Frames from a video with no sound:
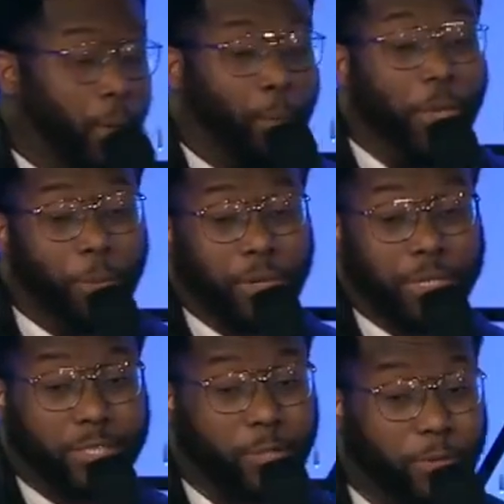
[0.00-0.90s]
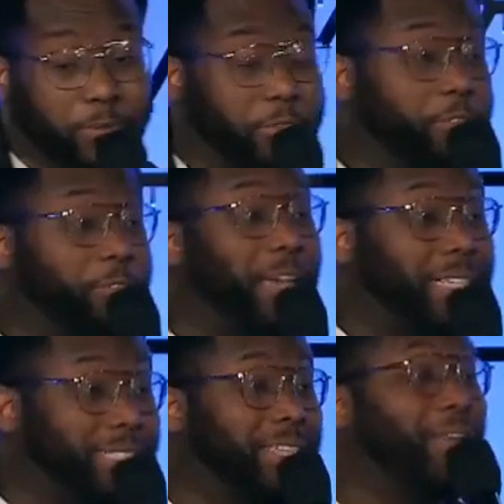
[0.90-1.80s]
People in scripture
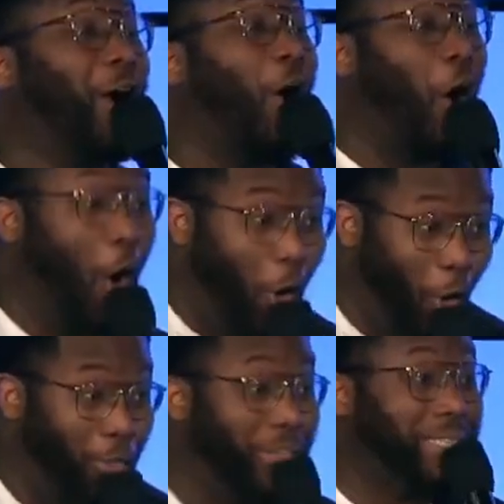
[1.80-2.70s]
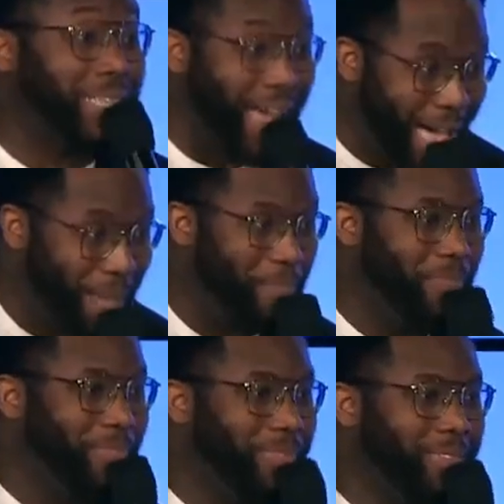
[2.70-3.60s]
fasted all the time.
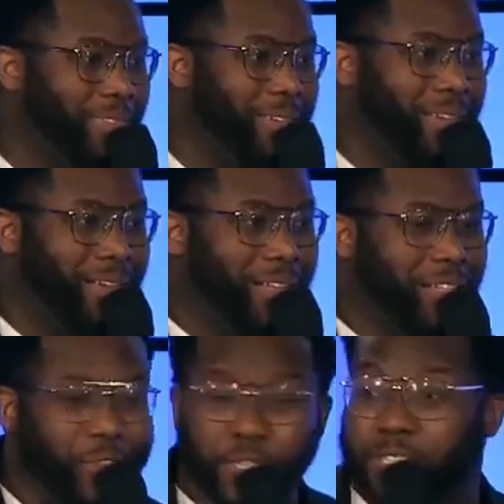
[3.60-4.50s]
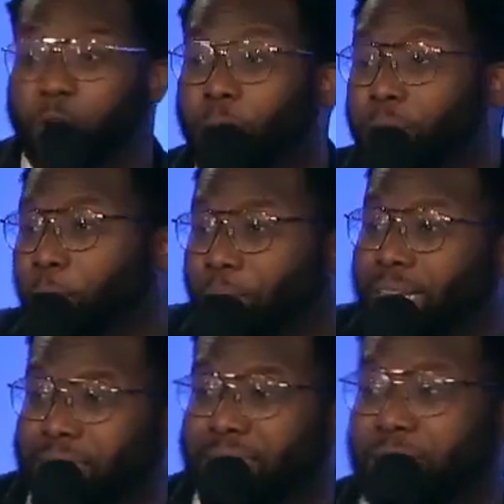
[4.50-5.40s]
There's so many
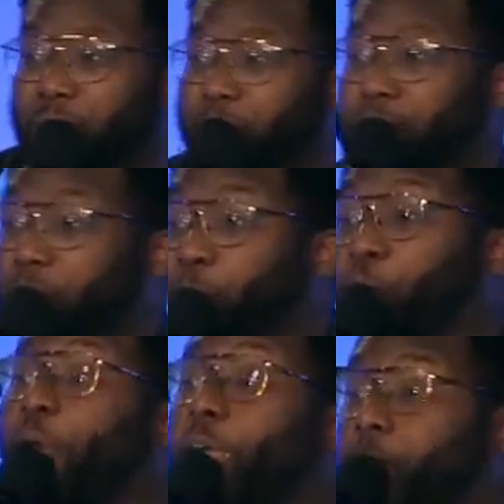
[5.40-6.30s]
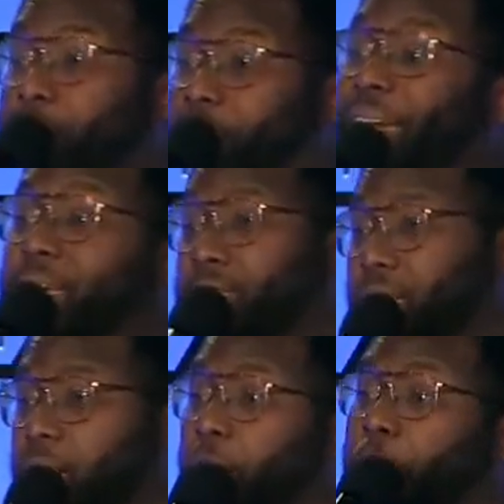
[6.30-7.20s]
places that you would see prayer and fasting
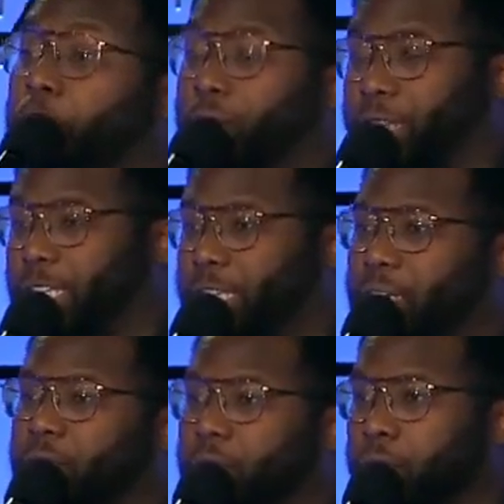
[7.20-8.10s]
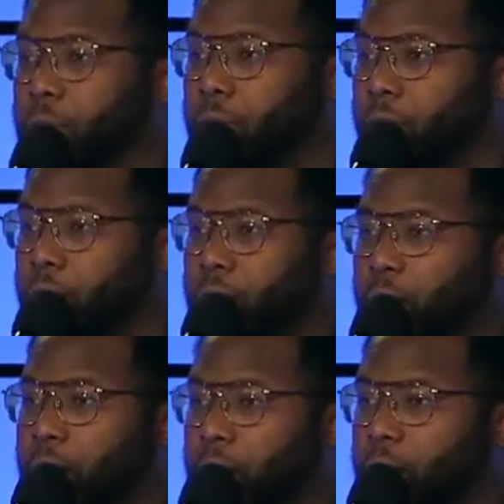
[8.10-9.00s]
coupled with each other.
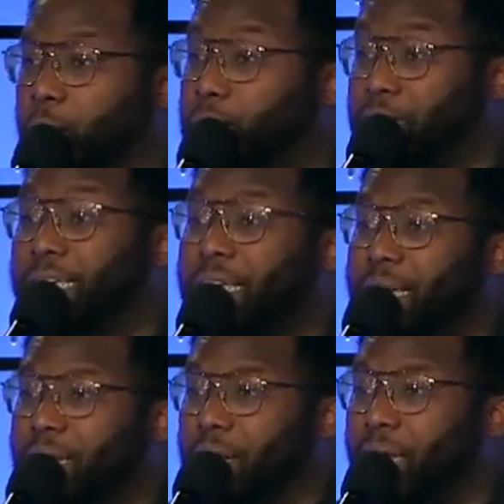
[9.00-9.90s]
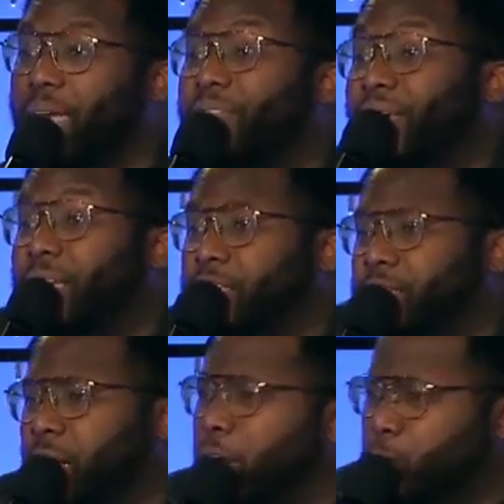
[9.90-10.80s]
You see it. And they just,
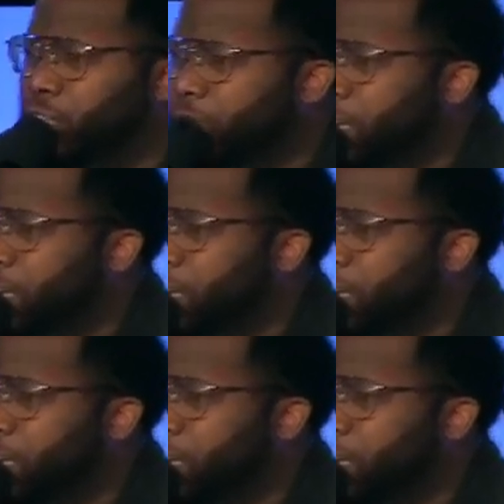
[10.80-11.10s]
it was just